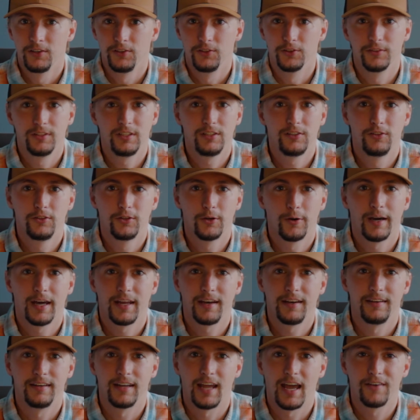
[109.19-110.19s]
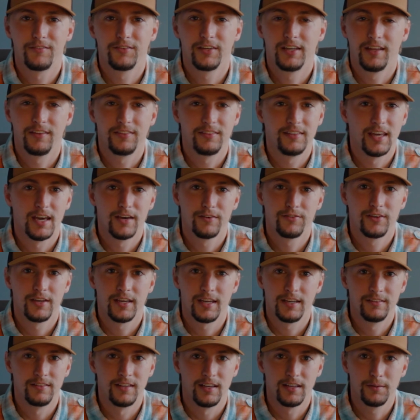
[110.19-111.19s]
You'll need to know how to navigate the
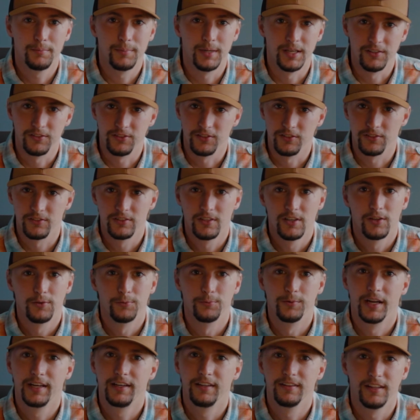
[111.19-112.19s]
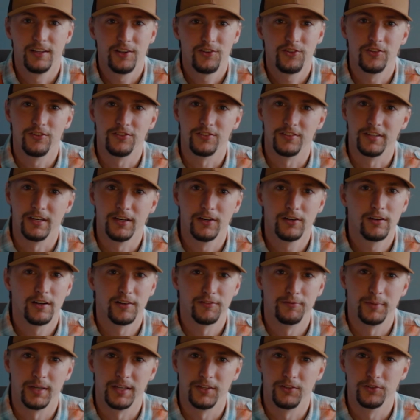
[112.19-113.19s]
FAA databases, regulations, and
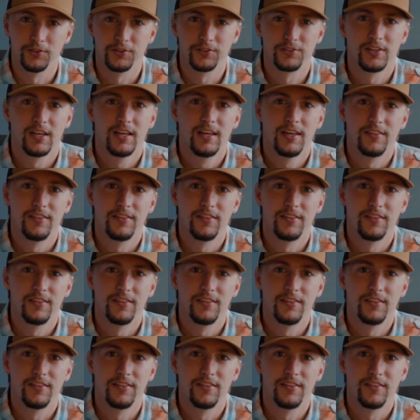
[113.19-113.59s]
aircraft manuals.